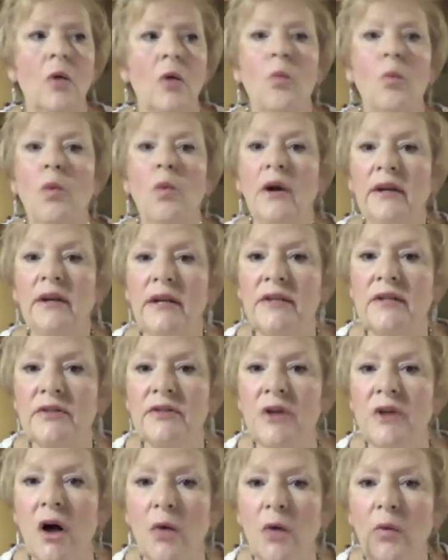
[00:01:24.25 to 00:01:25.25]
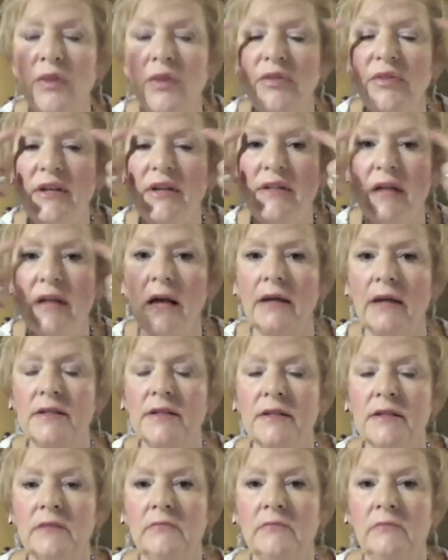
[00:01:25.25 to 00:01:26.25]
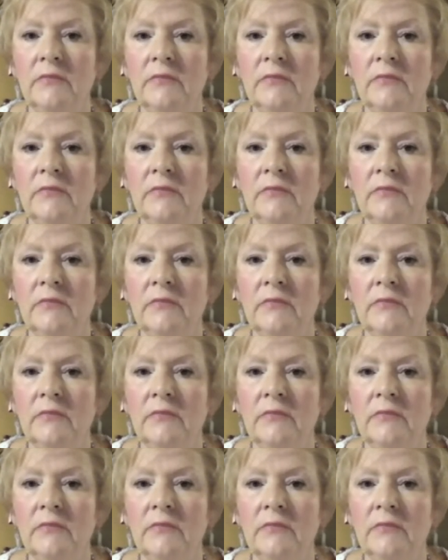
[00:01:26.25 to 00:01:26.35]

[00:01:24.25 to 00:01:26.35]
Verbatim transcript: what he saw with these eyes.